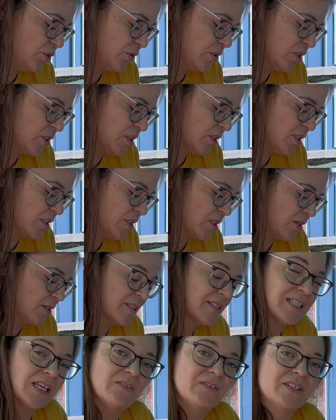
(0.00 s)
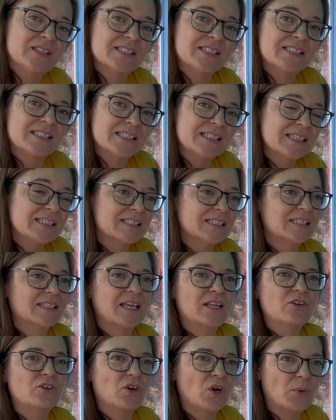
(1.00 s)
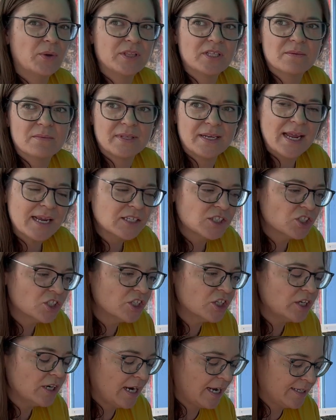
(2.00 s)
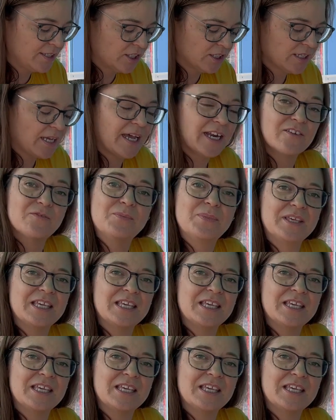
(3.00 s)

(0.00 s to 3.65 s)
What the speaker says: is just start saving the seeds and then growing them the next year and just kind of